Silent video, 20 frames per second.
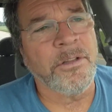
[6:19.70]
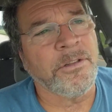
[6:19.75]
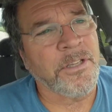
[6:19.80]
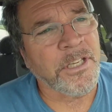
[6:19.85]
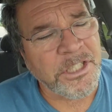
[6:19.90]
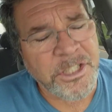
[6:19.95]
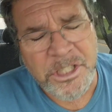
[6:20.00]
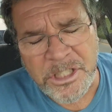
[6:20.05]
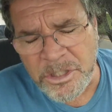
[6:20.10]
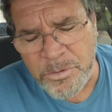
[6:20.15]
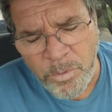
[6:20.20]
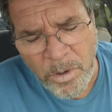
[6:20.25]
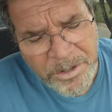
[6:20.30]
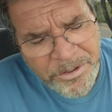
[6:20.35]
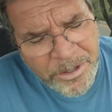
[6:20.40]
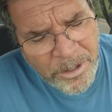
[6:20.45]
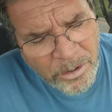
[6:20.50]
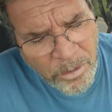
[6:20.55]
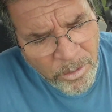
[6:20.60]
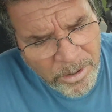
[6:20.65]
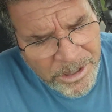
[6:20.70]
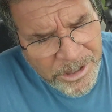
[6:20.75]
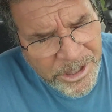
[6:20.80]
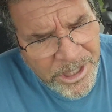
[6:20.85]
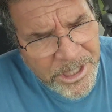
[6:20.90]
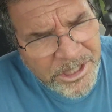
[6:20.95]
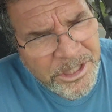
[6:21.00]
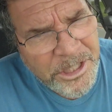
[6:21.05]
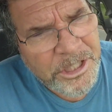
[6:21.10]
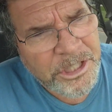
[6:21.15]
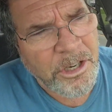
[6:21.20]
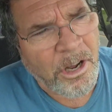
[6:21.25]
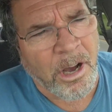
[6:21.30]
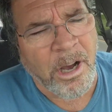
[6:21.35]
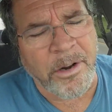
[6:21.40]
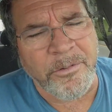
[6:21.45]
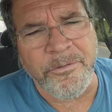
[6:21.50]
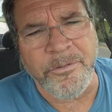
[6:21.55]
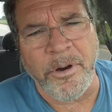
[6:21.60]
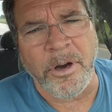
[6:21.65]
This is what the Lord Jesus
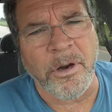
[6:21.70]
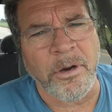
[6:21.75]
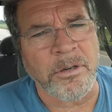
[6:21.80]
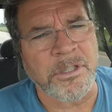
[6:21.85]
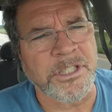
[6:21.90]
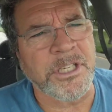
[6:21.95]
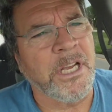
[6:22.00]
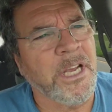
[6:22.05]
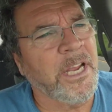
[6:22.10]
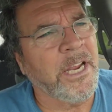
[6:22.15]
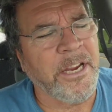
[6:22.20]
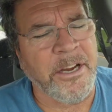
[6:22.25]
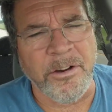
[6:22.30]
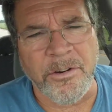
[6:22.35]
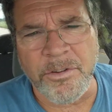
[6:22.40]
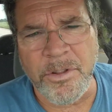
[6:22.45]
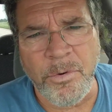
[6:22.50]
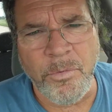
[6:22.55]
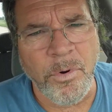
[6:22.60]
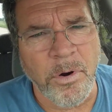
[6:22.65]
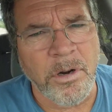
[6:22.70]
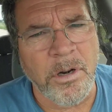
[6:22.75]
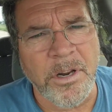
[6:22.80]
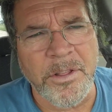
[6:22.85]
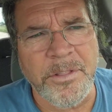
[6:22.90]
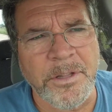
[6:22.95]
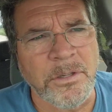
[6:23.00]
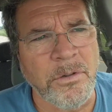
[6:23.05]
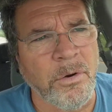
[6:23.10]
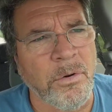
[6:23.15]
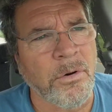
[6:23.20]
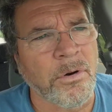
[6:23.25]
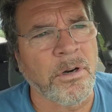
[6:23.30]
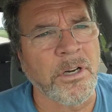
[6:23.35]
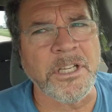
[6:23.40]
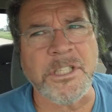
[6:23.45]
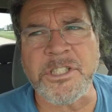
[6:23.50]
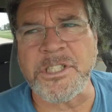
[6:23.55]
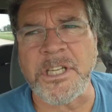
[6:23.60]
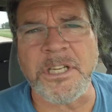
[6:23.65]
taught, folks. Hear the word of the
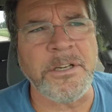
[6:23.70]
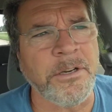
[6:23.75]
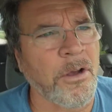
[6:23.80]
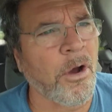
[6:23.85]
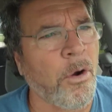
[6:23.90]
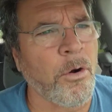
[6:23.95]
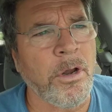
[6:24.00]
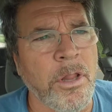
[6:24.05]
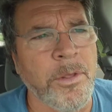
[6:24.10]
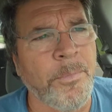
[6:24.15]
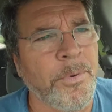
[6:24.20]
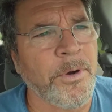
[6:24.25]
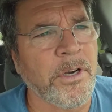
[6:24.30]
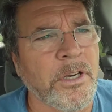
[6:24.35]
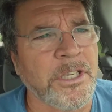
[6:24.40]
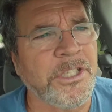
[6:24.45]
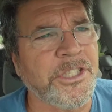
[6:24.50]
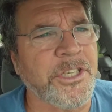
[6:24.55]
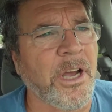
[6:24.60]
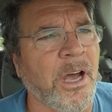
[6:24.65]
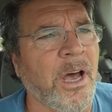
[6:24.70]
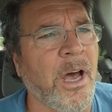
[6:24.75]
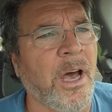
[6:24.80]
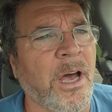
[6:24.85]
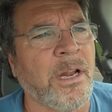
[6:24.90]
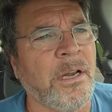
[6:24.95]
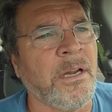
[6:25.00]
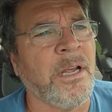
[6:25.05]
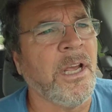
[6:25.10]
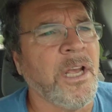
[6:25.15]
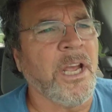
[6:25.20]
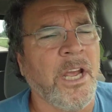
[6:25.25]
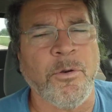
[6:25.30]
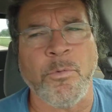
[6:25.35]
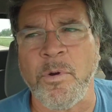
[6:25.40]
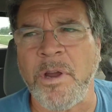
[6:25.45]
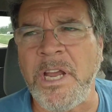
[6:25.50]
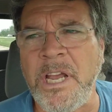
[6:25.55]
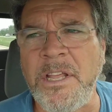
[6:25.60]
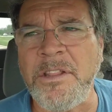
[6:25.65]
Lord. It's in, go to the book of John,
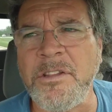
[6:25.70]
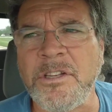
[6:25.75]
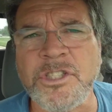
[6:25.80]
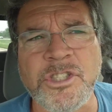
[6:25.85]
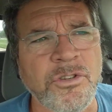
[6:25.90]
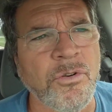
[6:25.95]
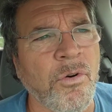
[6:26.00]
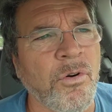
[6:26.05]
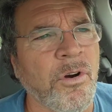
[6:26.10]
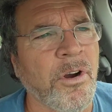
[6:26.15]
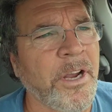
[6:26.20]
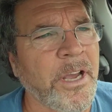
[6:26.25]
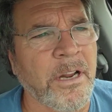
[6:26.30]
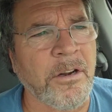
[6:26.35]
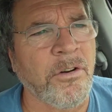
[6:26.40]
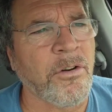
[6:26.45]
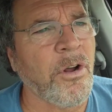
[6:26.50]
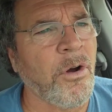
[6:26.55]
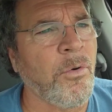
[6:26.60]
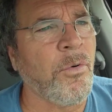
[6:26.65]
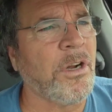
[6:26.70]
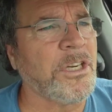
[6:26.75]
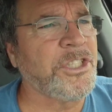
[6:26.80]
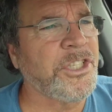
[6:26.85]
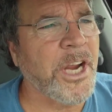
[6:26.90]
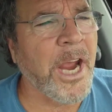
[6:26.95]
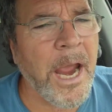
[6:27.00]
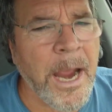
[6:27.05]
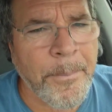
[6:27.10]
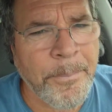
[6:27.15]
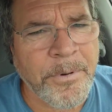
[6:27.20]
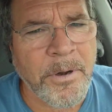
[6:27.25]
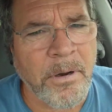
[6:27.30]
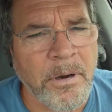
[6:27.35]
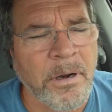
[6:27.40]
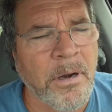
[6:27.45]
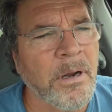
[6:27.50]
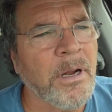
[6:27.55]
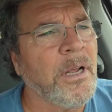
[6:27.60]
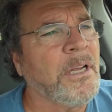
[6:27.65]
read the story. I don't know what
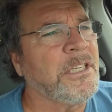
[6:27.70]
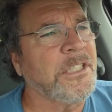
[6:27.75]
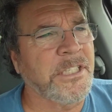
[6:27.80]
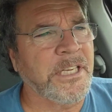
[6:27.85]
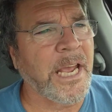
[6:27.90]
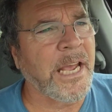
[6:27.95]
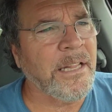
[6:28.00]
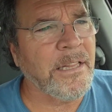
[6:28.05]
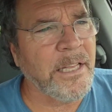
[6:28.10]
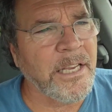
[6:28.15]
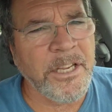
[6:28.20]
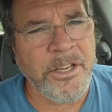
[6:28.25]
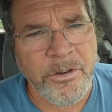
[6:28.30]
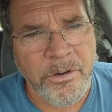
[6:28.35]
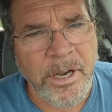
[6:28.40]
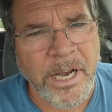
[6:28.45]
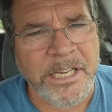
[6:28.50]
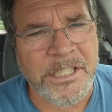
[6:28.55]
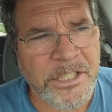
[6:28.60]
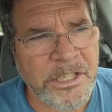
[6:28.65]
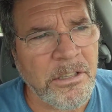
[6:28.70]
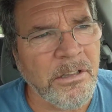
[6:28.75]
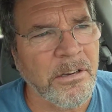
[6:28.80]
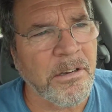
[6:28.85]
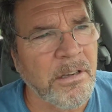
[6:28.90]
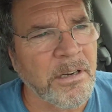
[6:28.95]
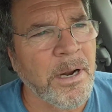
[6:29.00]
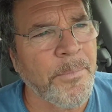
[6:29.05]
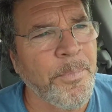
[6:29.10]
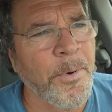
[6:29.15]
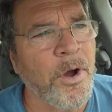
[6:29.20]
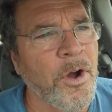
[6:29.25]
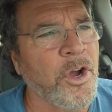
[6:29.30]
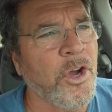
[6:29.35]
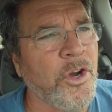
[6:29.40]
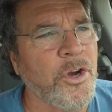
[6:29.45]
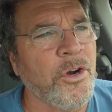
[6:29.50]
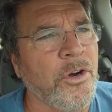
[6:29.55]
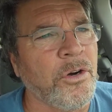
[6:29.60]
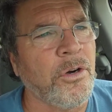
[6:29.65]
chapter. Sadly, you guys can look it up on
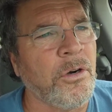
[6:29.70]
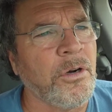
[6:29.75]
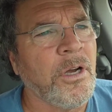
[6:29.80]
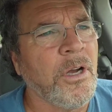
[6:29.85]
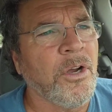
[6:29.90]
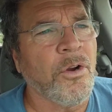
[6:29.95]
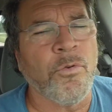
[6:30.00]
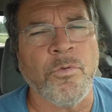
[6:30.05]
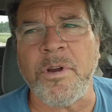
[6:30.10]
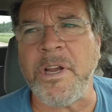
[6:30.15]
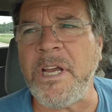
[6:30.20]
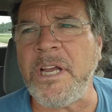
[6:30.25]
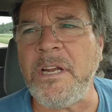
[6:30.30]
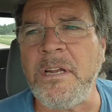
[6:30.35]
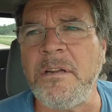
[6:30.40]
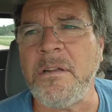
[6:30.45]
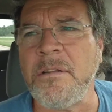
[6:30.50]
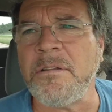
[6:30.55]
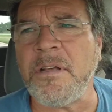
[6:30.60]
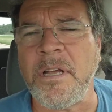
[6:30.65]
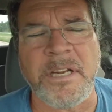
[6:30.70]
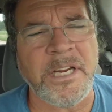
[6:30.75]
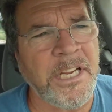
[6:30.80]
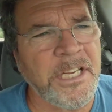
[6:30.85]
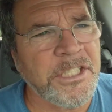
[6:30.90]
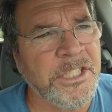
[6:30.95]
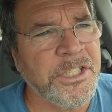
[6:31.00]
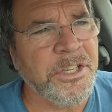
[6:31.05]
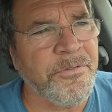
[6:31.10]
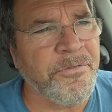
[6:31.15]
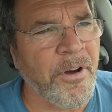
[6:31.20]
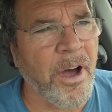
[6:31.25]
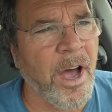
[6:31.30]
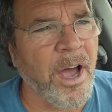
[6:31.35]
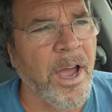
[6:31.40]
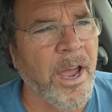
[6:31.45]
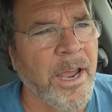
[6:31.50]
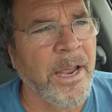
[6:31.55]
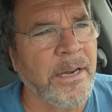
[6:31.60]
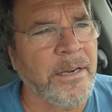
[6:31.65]
Google. Read that He is the
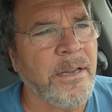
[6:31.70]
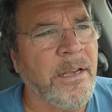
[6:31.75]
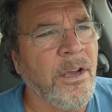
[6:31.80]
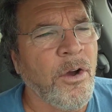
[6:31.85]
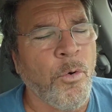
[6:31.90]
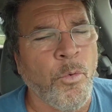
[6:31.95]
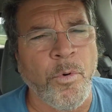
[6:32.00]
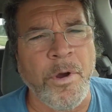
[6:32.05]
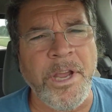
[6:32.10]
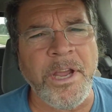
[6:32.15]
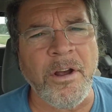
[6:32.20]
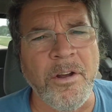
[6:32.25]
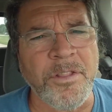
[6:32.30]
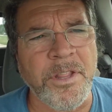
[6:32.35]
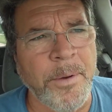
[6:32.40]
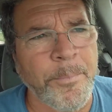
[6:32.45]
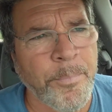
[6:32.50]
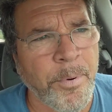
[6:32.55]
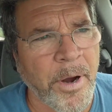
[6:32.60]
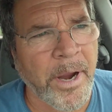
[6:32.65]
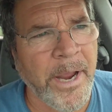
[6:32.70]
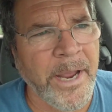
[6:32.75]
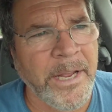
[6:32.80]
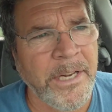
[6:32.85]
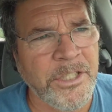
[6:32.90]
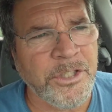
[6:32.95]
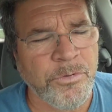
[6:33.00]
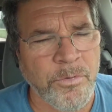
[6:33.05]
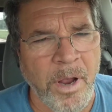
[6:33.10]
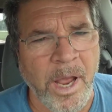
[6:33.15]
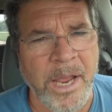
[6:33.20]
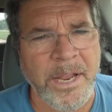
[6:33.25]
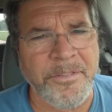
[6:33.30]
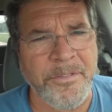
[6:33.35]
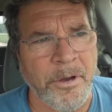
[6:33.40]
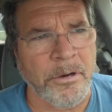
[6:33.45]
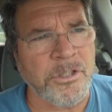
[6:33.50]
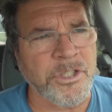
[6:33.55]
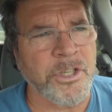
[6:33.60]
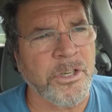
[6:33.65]
vine, we are the branch, right?
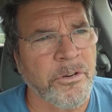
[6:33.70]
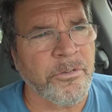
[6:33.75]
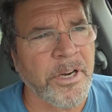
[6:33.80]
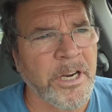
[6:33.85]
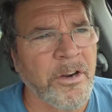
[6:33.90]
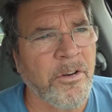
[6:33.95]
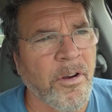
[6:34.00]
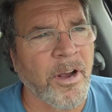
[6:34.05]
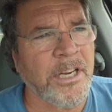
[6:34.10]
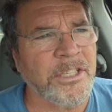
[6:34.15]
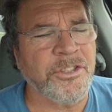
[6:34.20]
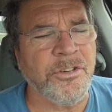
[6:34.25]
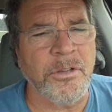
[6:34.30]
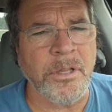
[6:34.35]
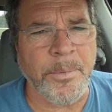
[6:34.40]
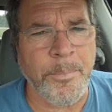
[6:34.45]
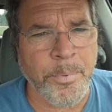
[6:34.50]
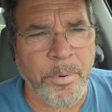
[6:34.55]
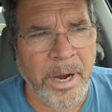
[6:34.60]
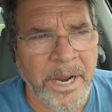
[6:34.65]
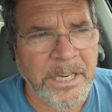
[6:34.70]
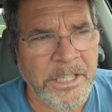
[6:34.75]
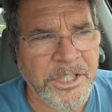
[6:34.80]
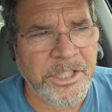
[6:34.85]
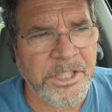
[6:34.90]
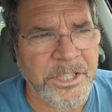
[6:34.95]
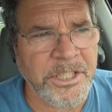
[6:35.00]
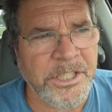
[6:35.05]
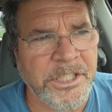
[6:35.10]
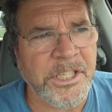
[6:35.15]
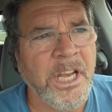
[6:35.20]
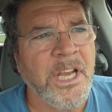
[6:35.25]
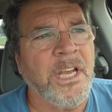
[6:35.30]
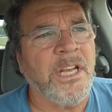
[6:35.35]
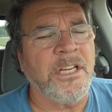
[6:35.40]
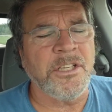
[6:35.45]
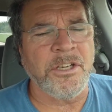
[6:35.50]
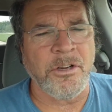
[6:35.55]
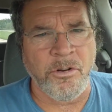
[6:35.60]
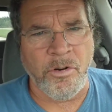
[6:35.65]
Those that are in Christ are the branches.
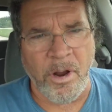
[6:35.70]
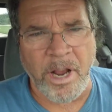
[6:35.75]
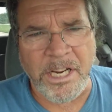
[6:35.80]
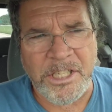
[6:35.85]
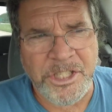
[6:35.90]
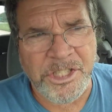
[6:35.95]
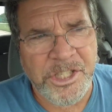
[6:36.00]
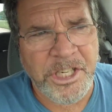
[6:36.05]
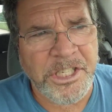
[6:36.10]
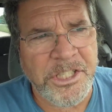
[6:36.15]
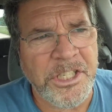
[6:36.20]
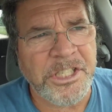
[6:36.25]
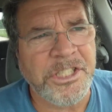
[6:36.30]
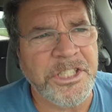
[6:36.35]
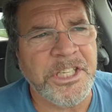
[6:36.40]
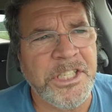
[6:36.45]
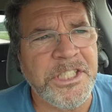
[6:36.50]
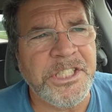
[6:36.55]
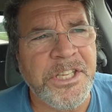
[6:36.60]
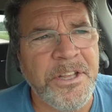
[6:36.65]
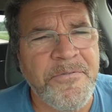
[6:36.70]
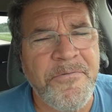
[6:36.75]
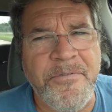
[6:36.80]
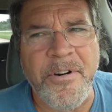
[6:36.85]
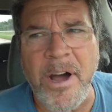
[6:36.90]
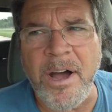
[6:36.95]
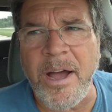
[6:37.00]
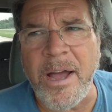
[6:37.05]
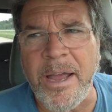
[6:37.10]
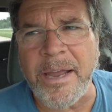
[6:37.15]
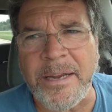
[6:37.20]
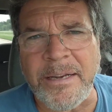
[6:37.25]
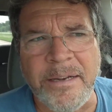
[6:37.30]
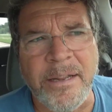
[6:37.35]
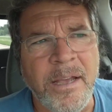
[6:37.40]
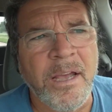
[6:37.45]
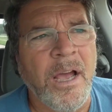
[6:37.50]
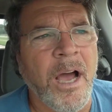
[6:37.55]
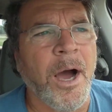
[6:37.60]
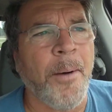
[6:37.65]
Christ Jesus is the vine.
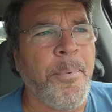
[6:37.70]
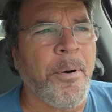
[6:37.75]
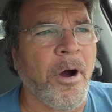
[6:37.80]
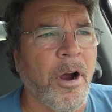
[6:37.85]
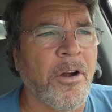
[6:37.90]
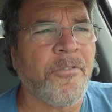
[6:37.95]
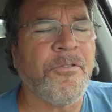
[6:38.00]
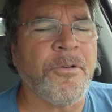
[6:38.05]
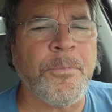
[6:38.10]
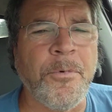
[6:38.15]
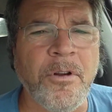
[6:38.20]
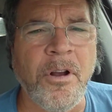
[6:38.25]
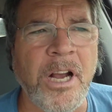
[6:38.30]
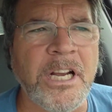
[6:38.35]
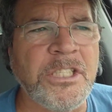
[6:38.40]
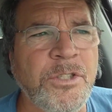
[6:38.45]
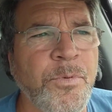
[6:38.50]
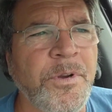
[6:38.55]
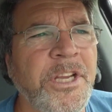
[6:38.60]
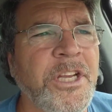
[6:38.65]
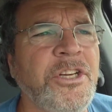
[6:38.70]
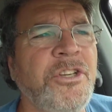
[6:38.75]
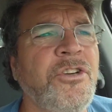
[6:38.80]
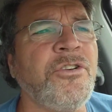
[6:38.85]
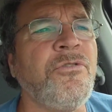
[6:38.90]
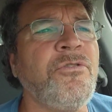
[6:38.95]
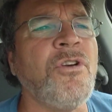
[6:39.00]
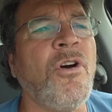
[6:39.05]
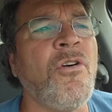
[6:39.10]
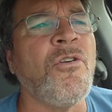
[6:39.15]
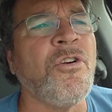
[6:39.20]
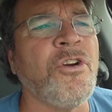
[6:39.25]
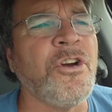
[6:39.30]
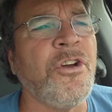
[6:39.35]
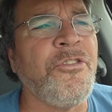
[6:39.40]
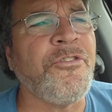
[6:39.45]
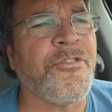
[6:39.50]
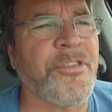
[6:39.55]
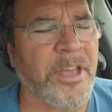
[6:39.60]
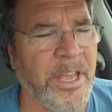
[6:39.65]
Apart from Christ, we can do no
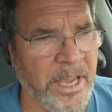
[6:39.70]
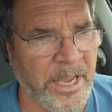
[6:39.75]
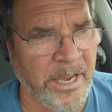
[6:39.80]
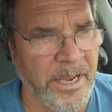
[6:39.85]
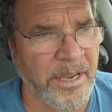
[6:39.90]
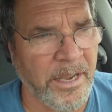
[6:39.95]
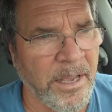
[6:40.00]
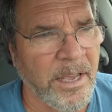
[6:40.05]
good thing.